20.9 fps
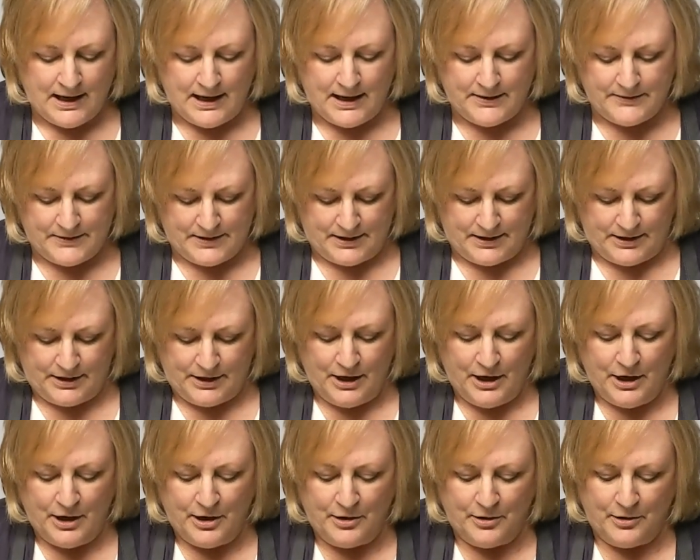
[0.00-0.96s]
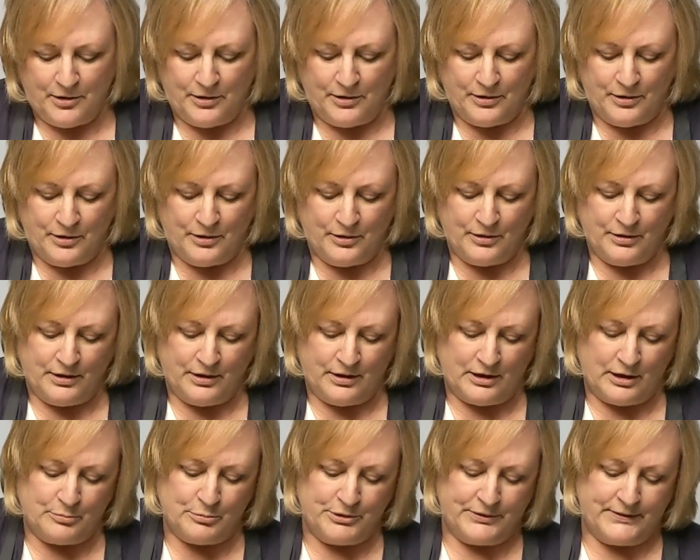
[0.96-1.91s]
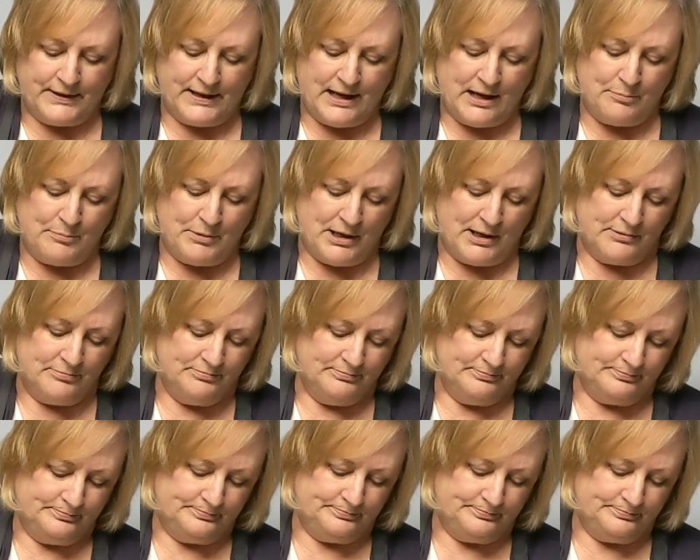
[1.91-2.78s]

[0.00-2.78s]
and then I put the cap on.